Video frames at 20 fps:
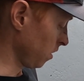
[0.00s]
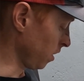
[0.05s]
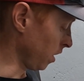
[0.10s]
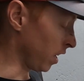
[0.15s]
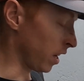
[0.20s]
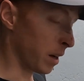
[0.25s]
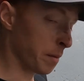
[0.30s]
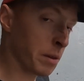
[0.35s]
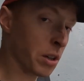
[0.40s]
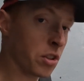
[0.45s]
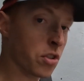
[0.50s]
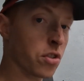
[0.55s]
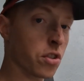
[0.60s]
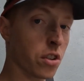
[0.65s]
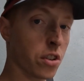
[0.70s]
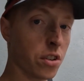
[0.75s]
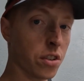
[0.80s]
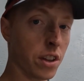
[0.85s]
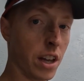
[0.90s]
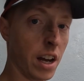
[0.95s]
And I'm gonna show
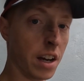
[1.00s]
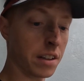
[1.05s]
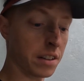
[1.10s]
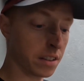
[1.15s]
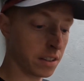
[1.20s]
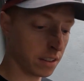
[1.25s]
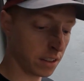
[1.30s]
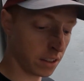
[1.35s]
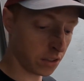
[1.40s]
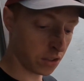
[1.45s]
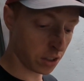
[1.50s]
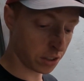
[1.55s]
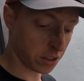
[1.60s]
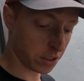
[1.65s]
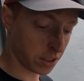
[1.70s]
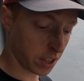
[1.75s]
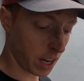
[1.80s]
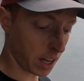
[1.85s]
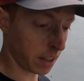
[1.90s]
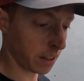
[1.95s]
you that in just a
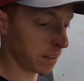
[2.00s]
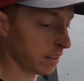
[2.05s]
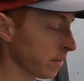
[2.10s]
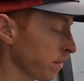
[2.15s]
sec.